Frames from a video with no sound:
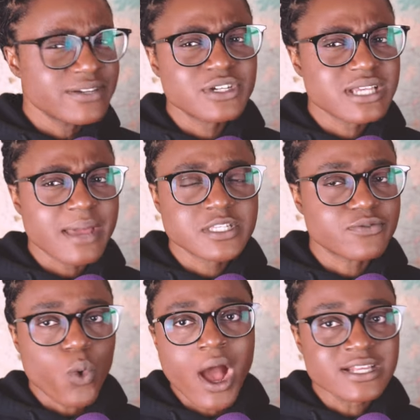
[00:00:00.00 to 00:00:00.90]
Different types of
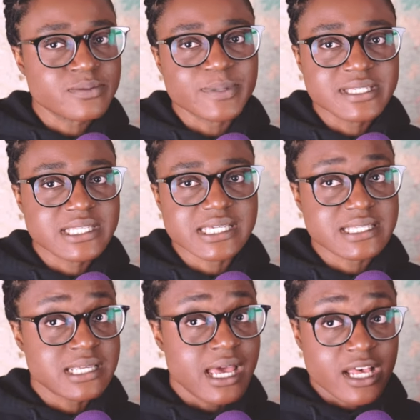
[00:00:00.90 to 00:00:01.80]
wasp
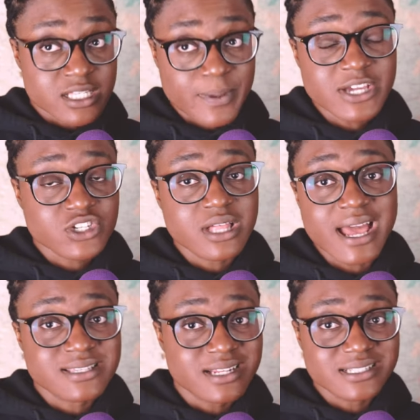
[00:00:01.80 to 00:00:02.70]
species
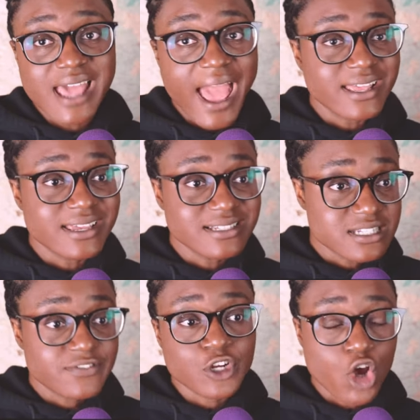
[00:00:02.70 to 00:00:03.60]
specialize in attacking
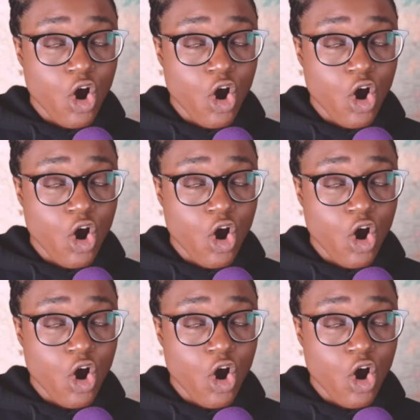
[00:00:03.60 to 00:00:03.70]
different